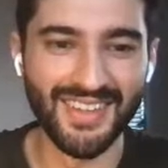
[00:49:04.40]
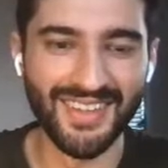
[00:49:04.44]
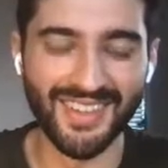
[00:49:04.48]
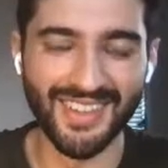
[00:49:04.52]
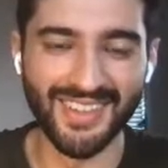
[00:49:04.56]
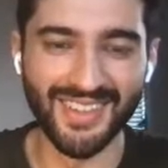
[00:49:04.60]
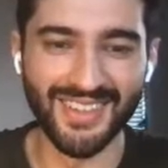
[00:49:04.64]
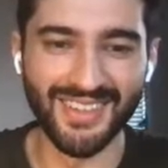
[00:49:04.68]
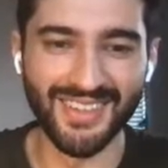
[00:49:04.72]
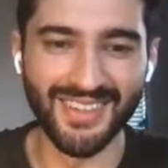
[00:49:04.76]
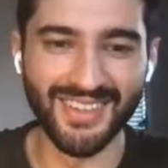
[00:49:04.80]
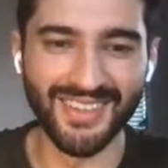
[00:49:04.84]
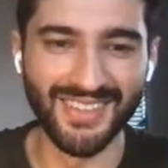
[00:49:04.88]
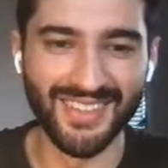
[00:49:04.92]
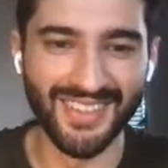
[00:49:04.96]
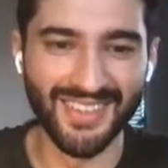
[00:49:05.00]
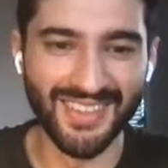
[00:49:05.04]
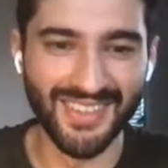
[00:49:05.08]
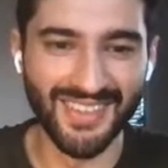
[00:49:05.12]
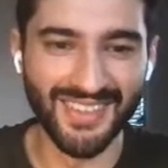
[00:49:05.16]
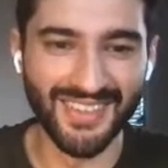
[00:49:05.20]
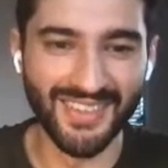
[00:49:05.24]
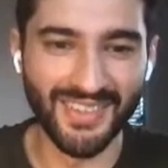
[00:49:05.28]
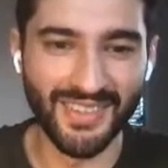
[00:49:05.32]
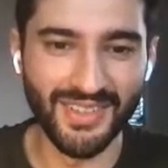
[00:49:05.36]

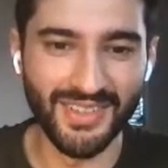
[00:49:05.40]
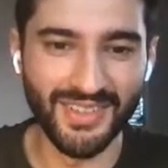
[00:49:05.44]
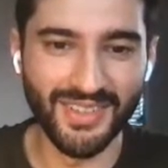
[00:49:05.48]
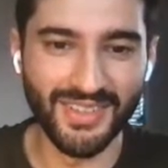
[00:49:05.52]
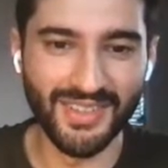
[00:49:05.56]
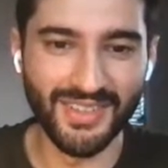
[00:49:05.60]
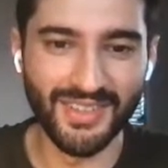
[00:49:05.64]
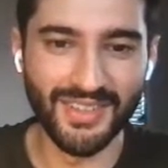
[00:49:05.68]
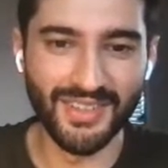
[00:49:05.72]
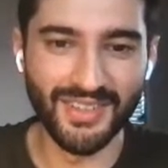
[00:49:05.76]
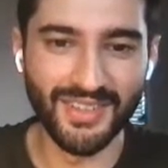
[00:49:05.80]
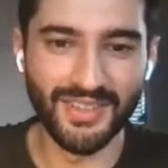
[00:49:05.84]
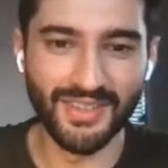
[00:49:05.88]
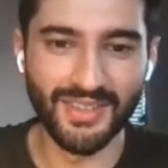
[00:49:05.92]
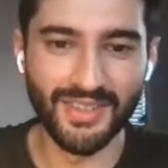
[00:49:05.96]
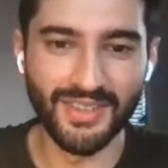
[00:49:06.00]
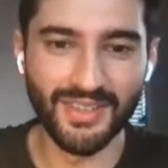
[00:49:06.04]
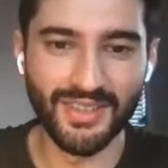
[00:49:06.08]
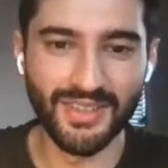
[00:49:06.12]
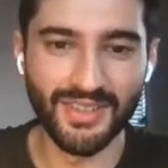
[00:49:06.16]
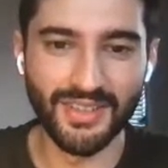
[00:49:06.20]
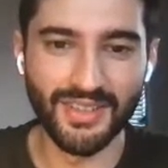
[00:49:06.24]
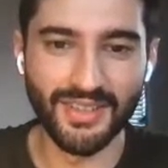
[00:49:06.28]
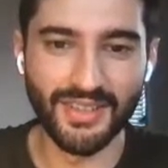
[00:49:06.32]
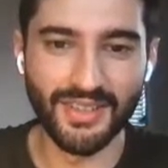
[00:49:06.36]

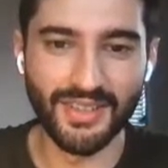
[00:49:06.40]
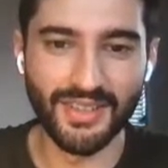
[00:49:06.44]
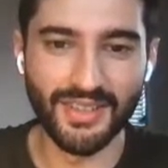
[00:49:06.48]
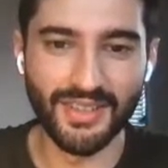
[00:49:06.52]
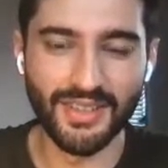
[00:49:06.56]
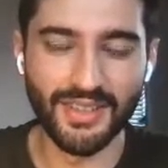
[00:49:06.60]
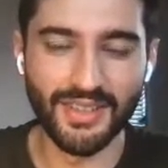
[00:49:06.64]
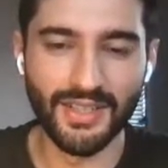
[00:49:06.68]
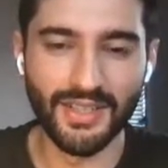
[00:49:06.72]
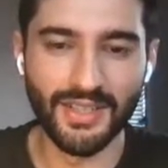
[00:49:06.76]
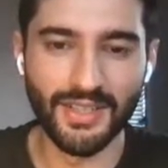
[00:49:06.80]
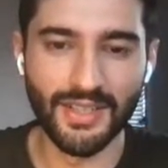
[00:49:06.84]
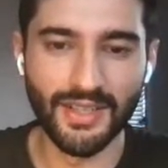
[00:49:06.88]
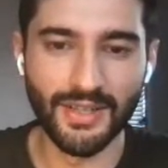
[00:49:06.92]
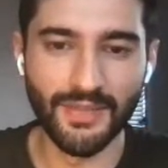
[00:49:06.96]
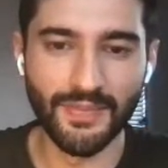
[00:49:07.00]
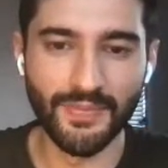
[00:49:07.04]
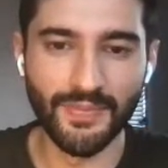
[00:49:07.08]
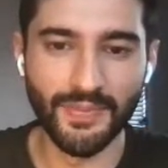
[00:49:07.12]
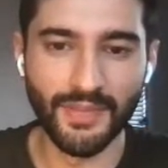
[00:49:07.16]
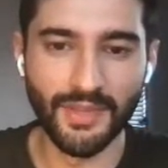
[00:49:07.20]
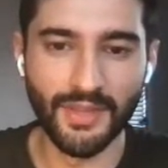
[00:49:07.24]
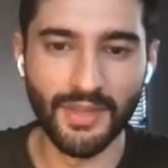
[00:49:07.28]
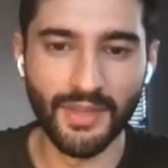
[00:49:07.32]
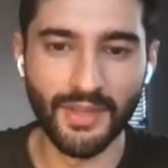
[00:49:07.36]

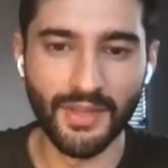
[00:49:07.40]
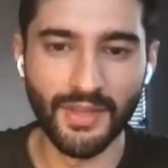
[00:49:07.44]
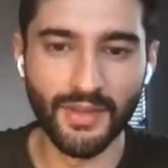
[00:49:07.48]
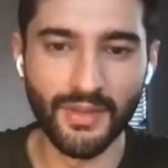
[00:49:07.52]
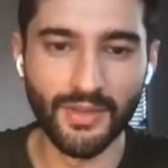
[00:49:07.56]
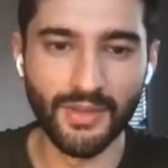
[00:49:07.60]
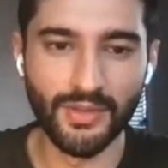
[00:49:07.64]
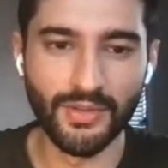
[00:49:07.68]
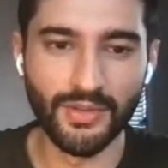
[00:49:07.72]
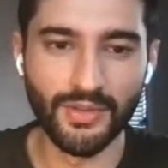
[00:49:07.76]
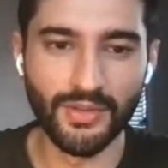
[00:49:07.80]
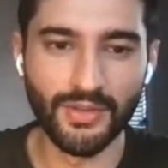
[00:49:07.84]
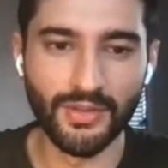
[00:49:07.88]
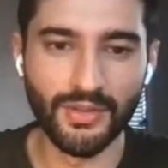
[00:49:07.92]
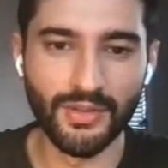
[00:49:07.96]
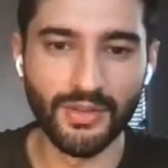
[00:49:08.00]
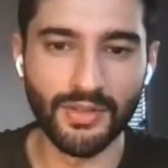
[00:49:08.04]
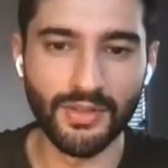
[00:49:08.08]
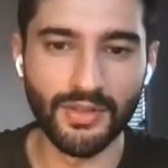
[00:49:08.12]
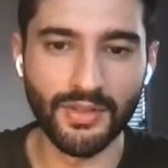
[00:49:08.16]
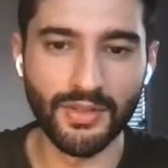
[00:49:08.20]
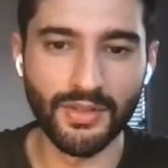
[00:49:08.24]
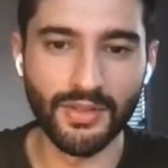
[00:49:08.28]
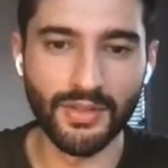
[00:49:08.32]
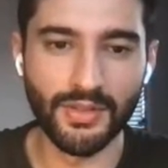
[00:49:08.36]

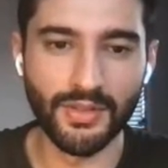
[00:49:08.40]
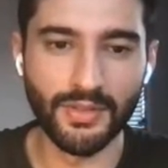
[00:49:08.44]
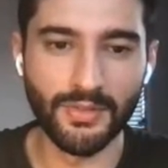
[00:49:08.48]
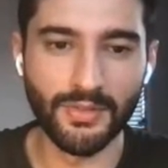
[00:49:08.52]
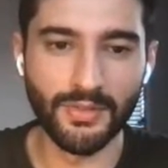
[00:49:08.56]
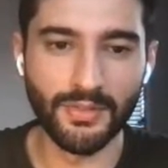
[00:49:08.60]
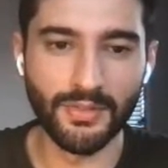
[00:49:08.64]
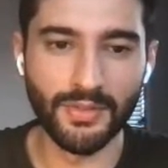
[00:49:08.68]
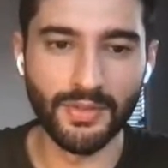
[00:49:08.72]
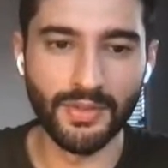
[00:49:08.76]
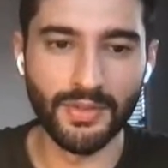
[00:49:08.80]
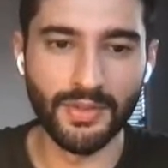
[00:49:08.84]
The person shown says nothing.